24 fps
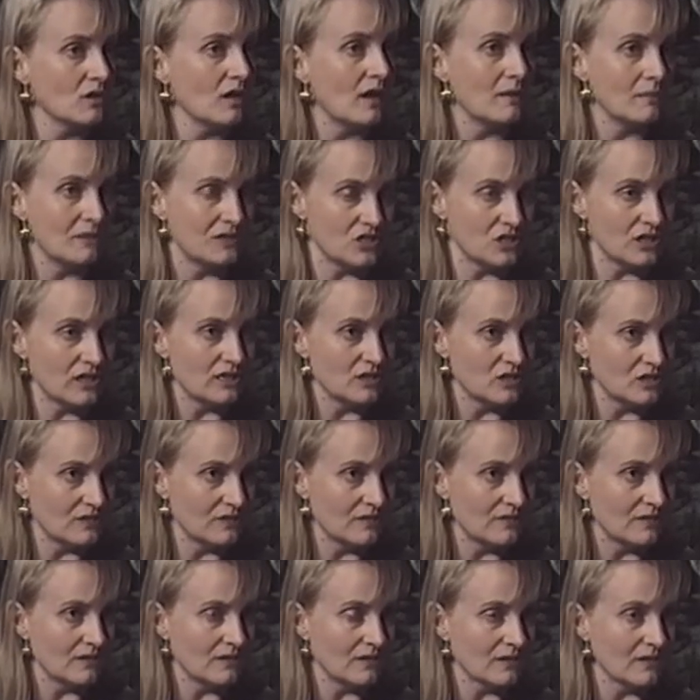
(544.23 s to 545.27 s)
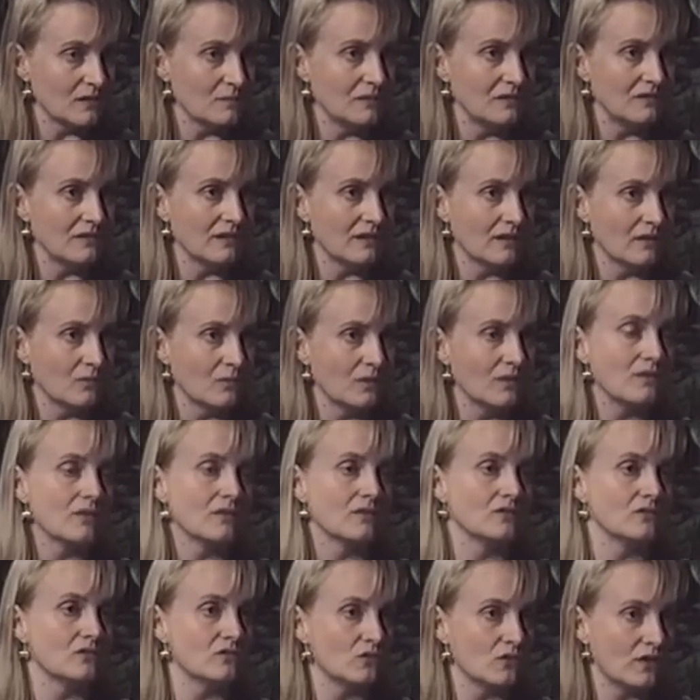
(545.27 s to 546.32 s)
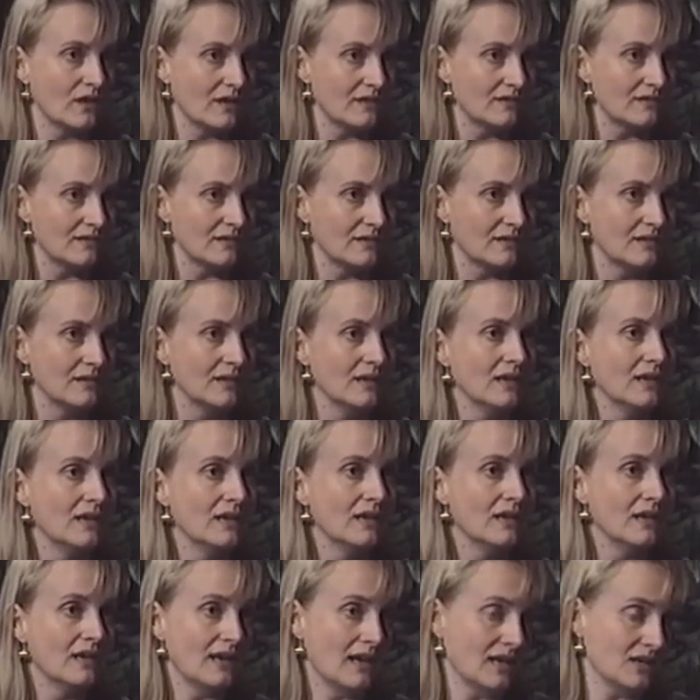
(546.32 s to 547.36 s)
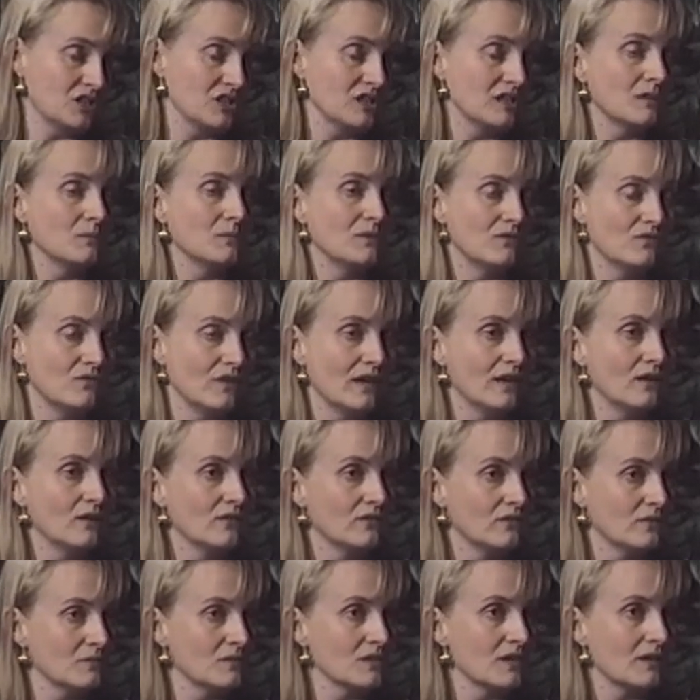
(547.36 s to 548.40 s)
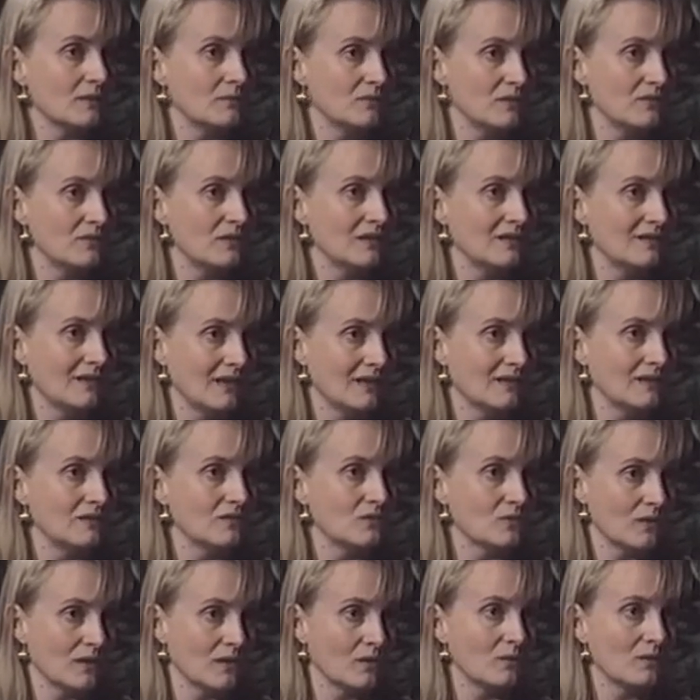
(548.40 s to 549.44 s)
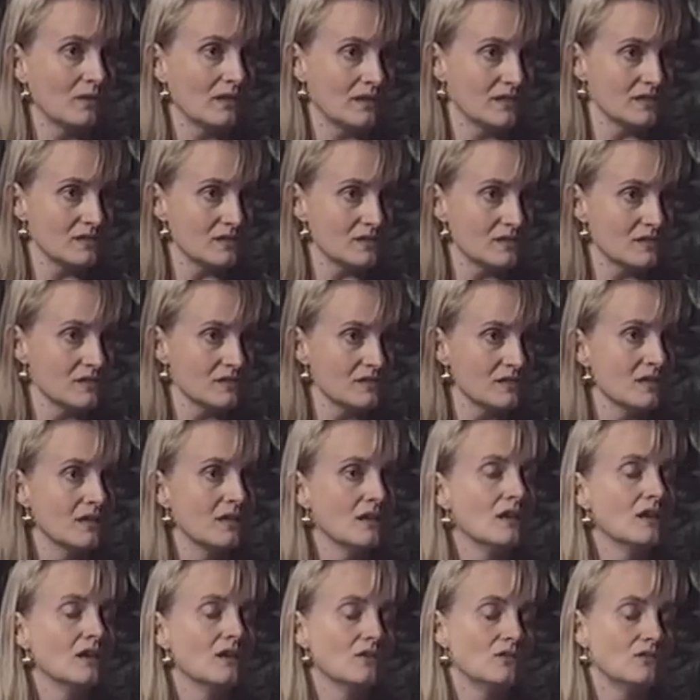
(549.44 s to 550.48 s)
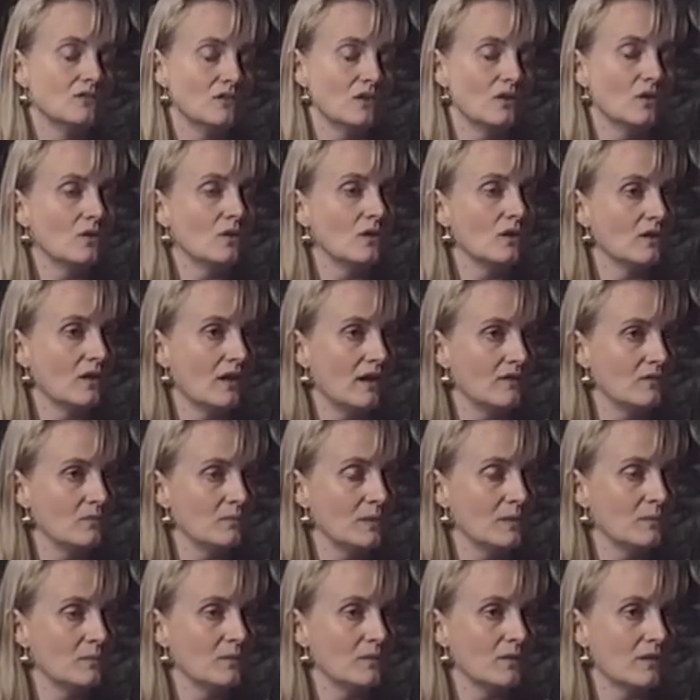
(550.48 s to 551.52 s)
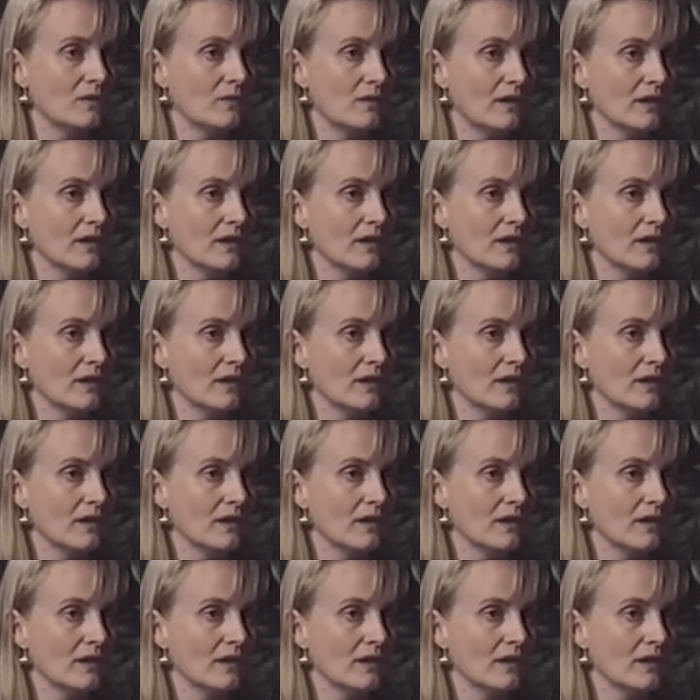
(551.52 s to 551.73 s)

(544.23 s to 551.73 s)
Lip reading: climate changes that they're going to be dealing with and the stress, and it actually can be fatal sometimes if they take these tranquilizers. So a lot of people are